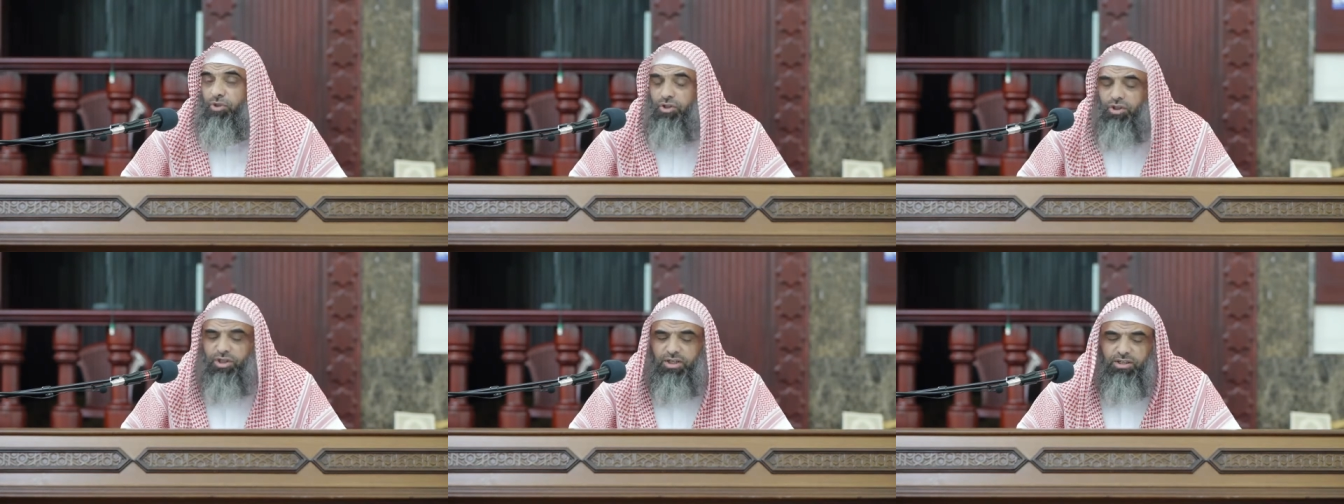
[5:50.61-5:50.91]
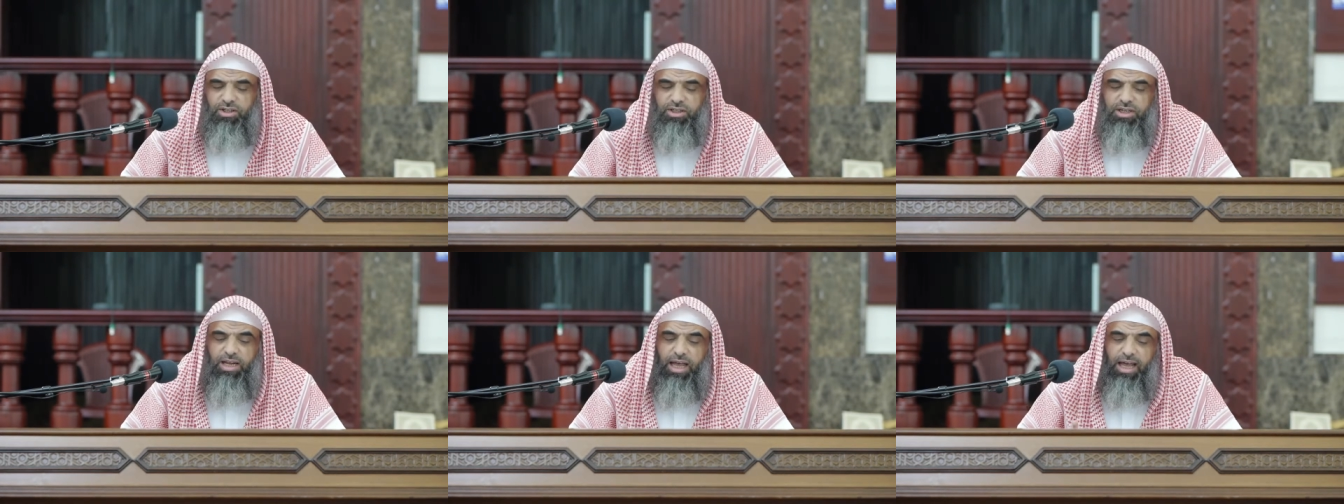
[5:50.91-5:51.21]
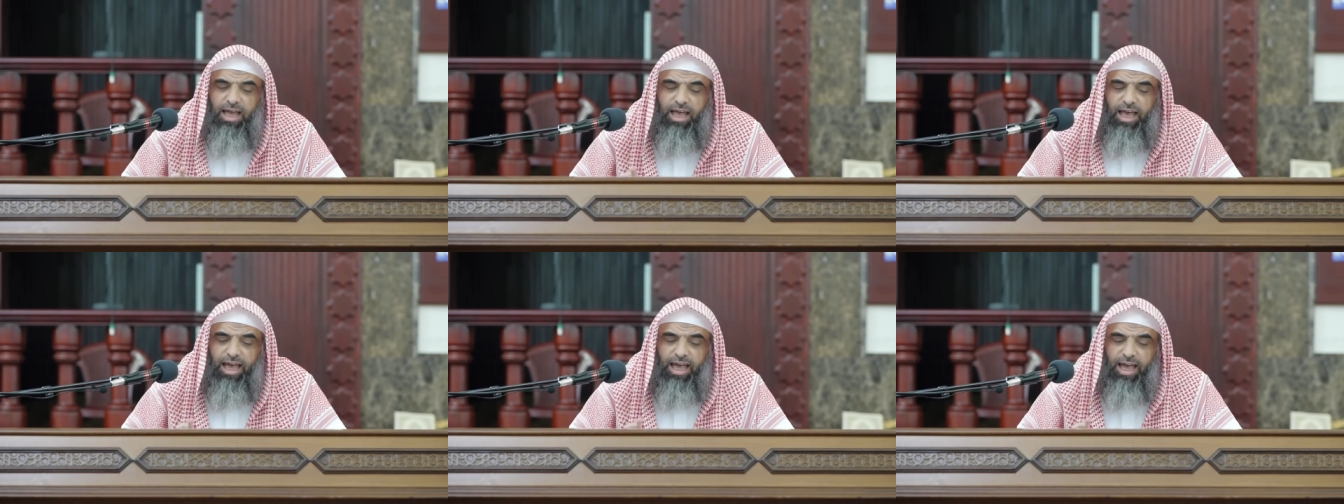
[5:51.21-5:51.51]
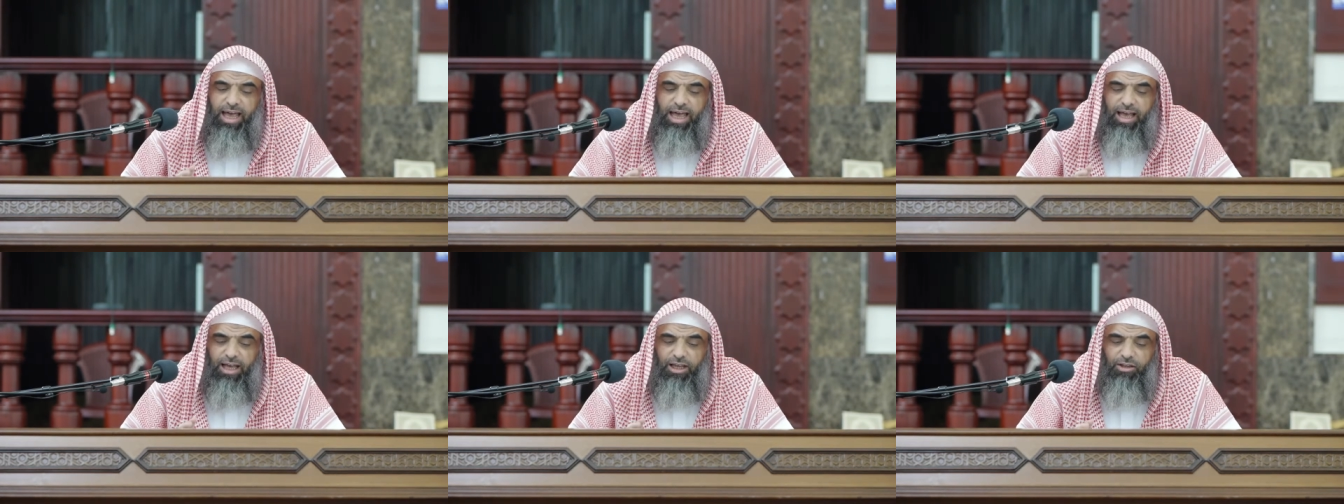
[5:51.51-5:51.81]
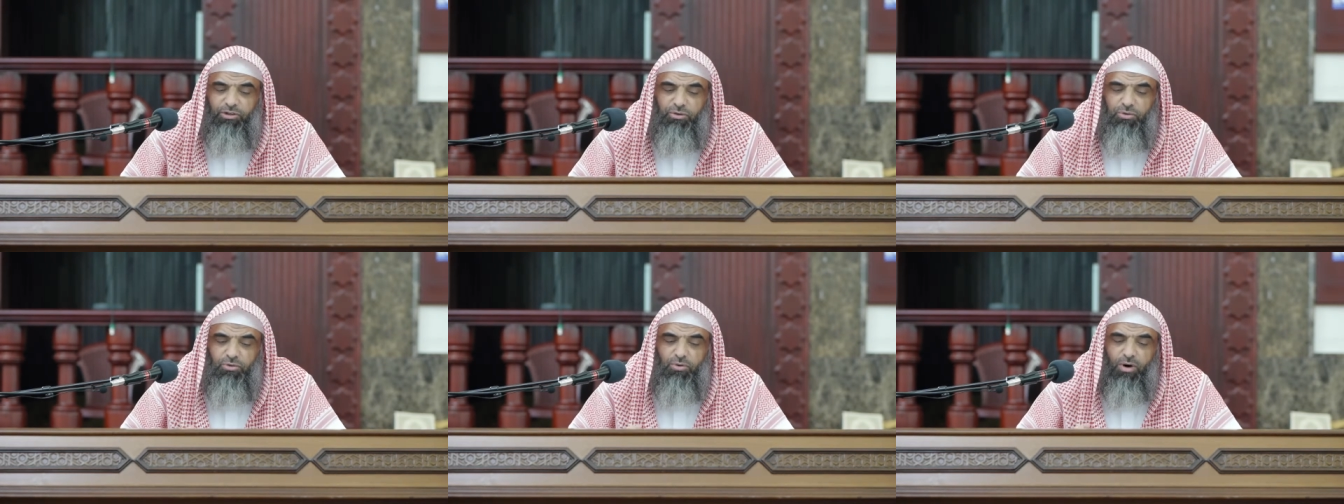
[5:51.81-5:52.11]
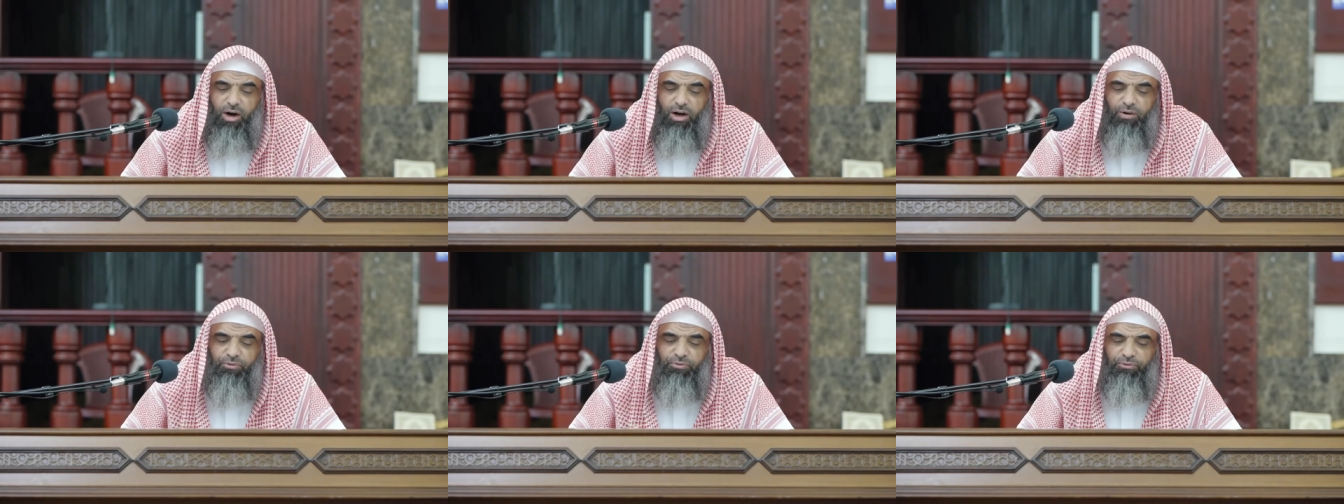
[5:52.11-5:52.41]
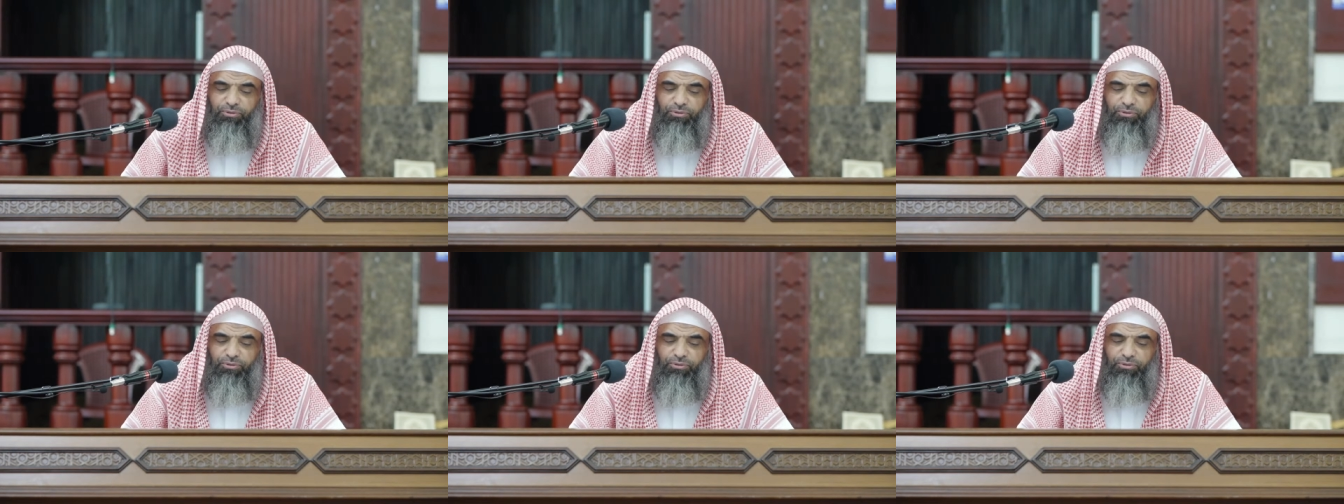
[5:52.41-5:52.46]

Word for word: which is uh, you are